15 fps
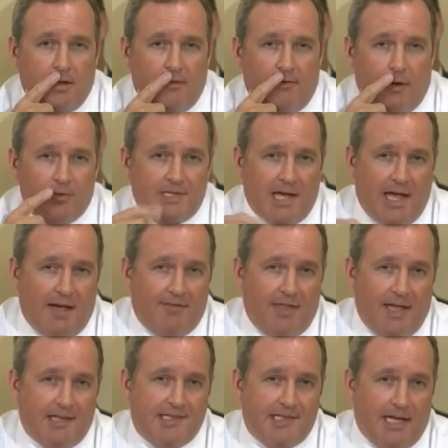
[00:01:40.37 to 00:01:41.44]
If I was to have
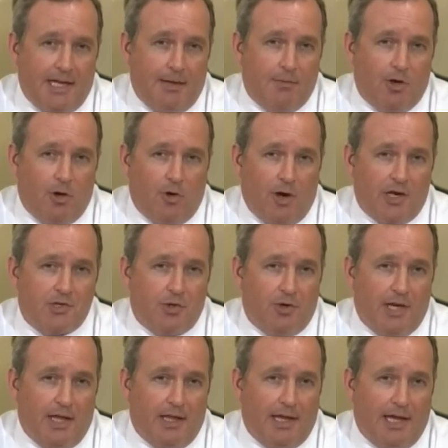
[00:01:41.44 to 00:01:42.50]
that same congressional
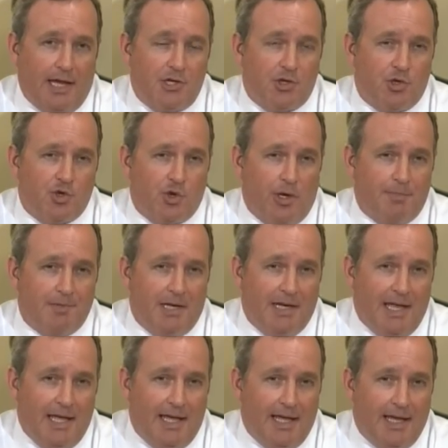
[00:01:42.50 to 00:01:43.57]
delegation trip
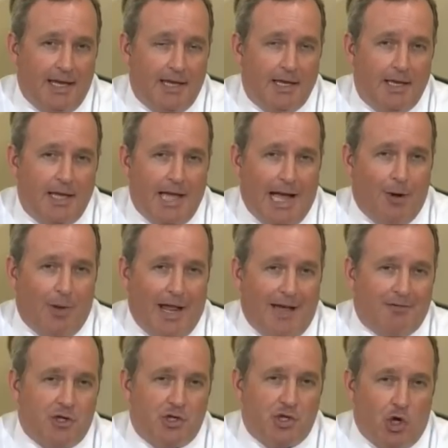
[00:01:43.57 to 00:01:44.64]
today, I would
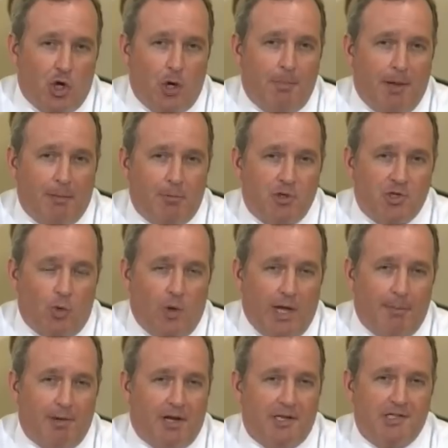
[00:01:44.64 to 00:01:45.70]
have to turn members
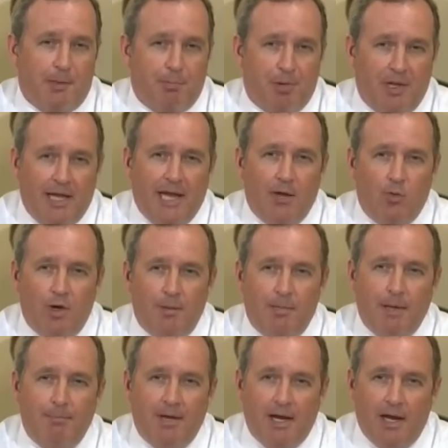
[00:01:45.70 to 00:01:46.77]
away because the plane wouldn't
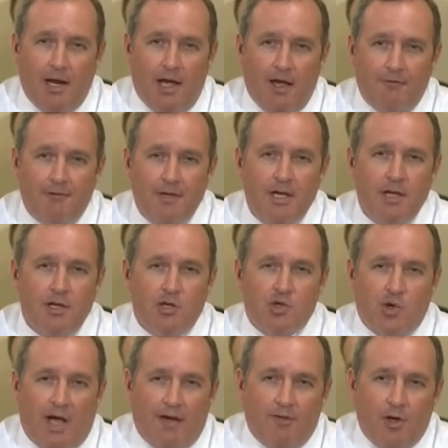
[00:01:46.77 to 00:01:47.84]
be big enough to
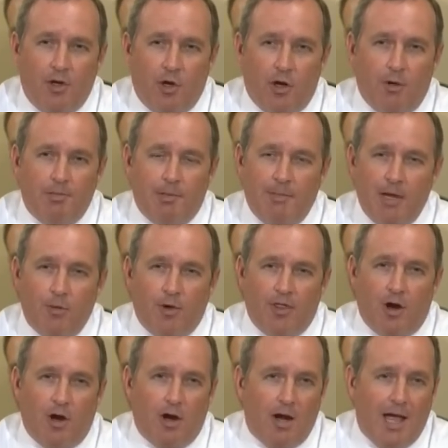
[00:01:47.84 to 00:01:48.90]
travel to Europe to meet with
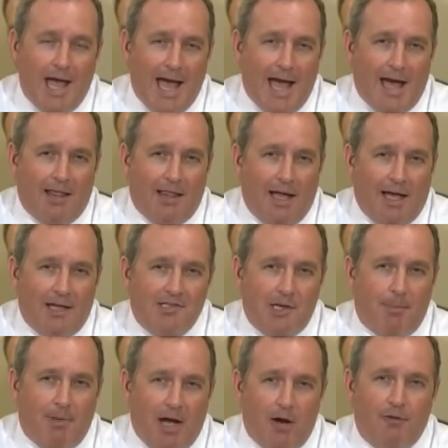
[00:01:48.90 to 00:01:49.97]
our allies
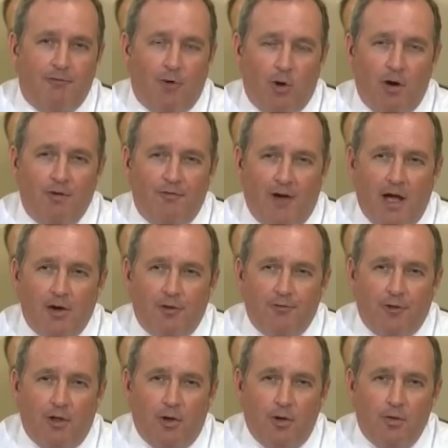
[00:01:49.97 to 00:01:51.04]
about foreign fighter
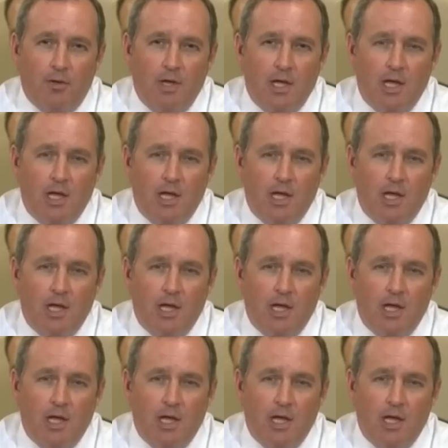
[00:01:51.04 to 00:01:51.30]
flow.